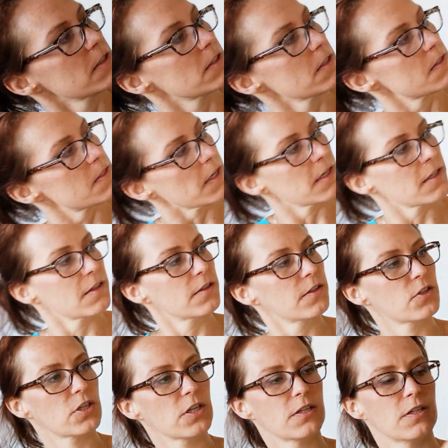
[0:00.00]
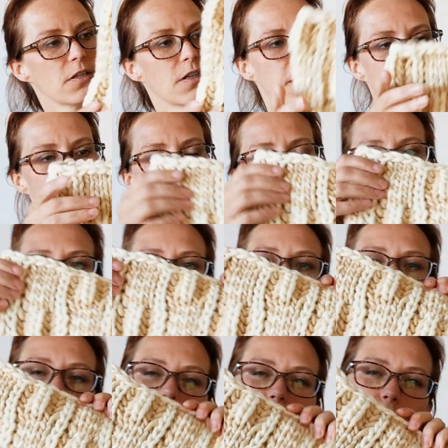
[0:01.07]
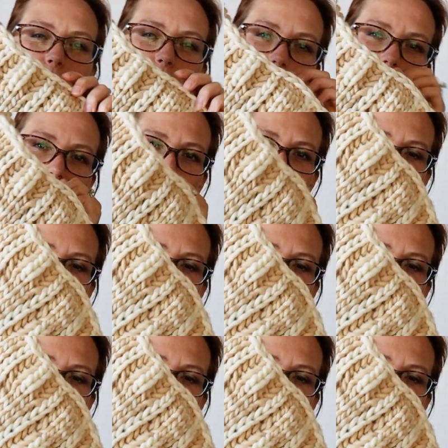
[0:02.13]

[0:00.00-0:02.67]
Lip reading: is I literally did like a basket weave,